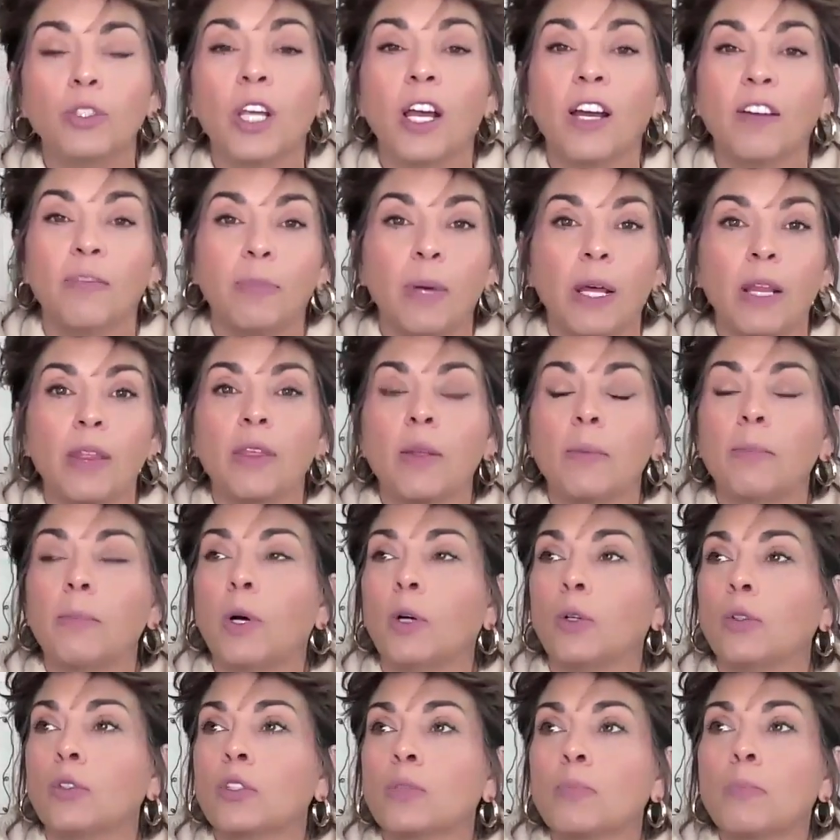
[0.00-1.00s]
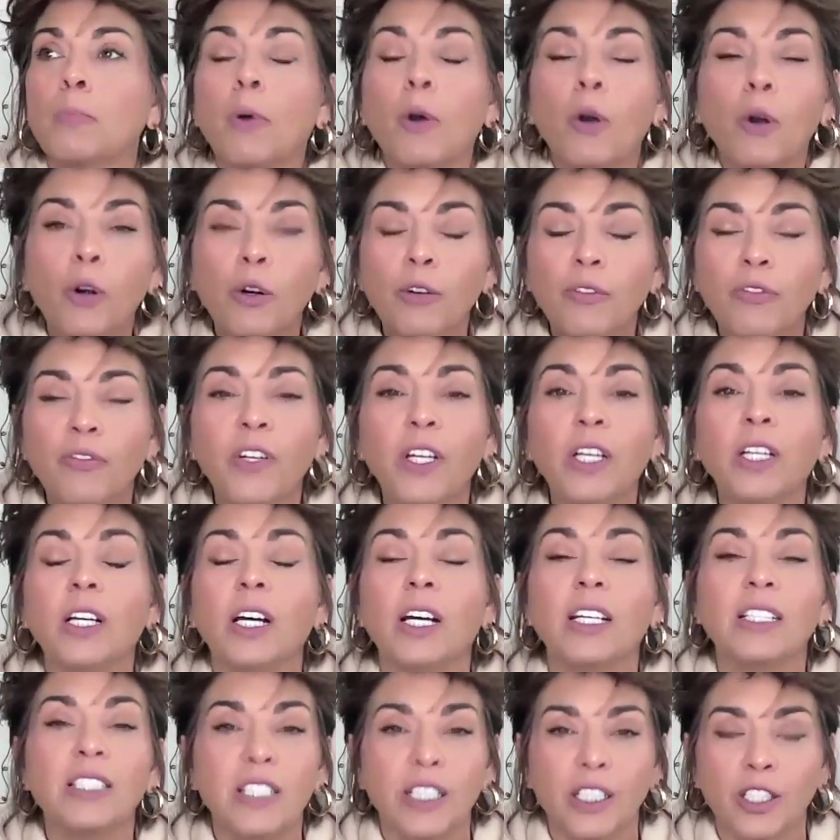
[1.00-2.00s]
have been the most perfect
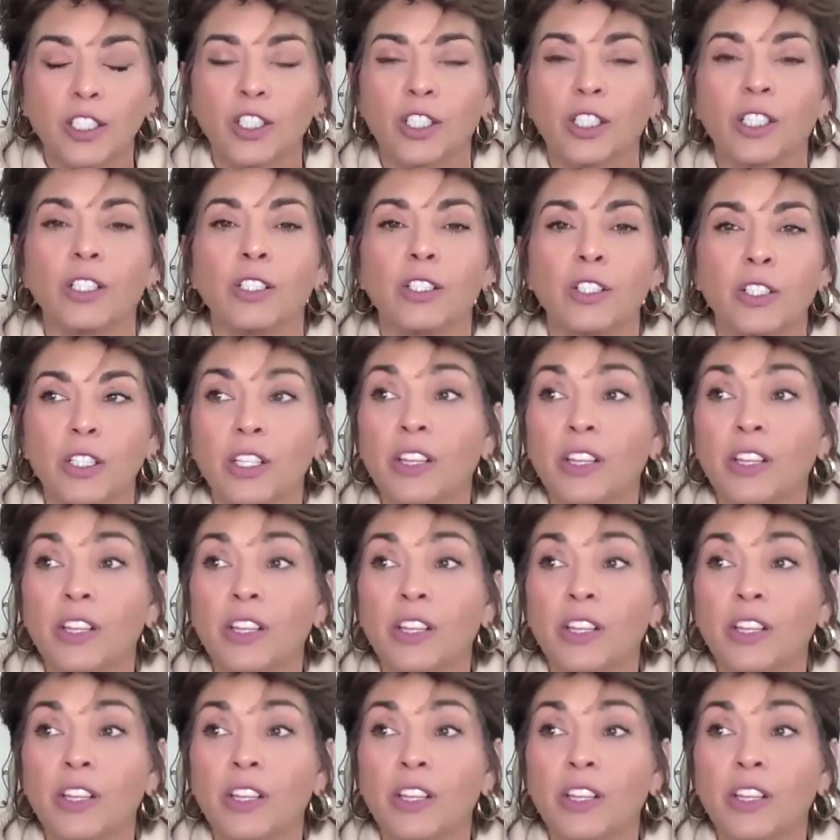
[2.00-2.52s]
addition.